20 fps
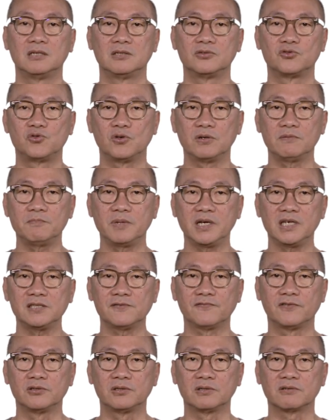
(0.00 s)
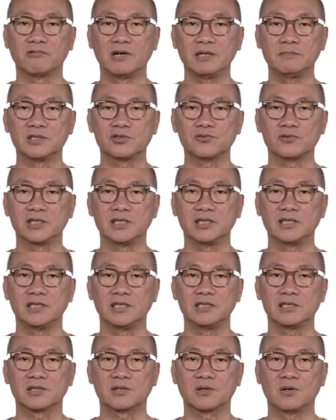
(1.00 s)
Drone-based photogrammetry
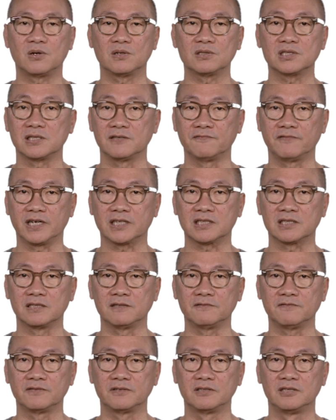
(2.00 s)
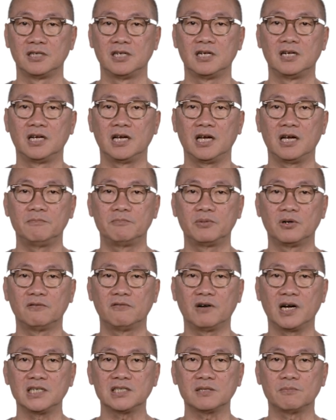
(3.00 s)
is cost-effective and
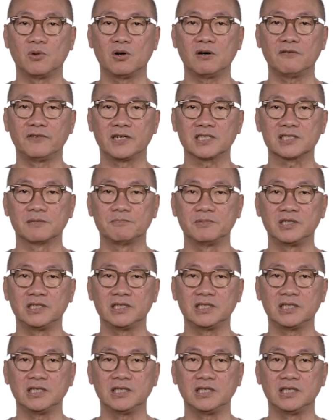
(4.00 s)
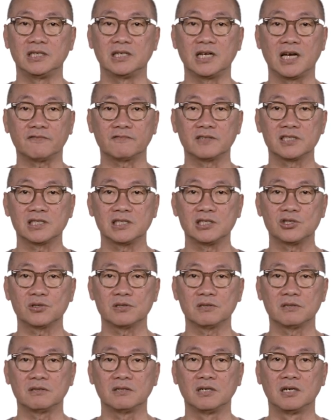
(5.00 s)
provides more flexibility in
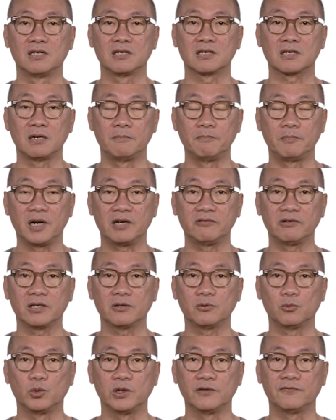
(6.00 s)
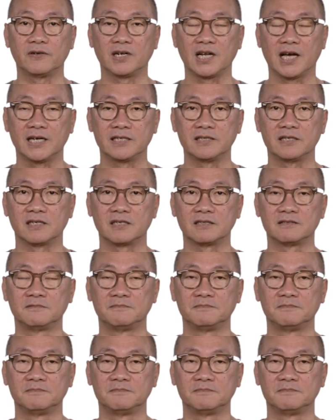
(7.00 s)
acquisition comparing with Lidar.